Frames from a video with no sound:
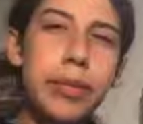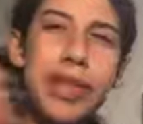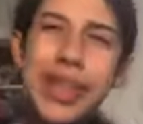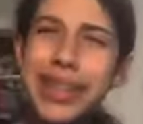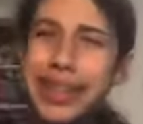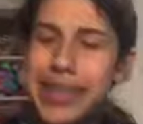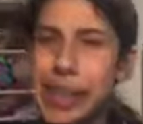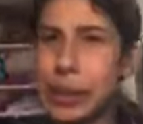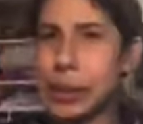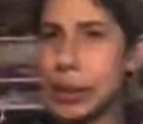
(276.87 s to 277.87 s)
I'm sorry that this is
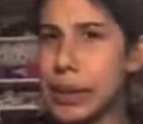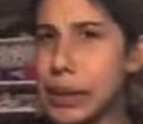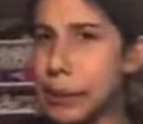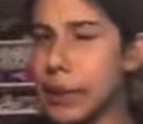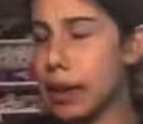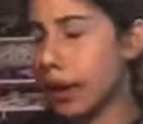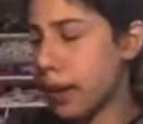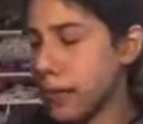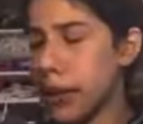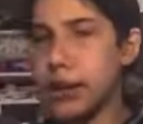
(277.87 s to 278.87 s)
a little bit
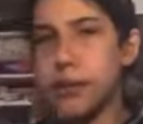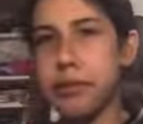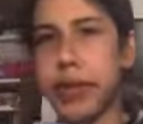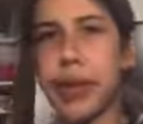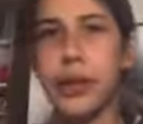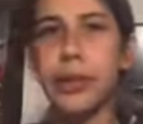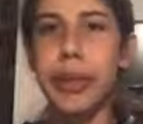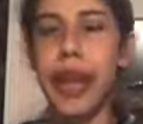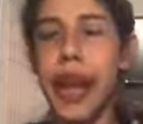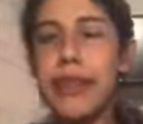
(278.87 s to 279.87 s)
of a different angle,
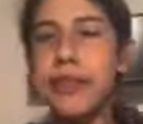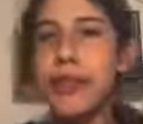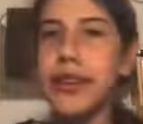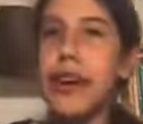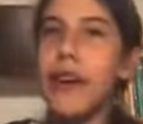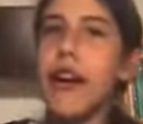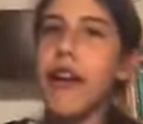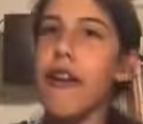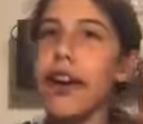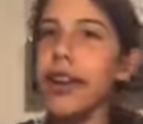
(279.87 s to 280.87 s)
but I had to figure out
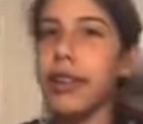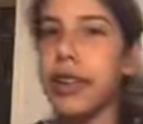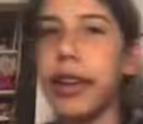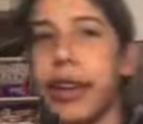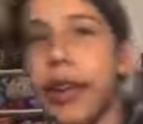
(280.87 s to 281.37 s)
how I could like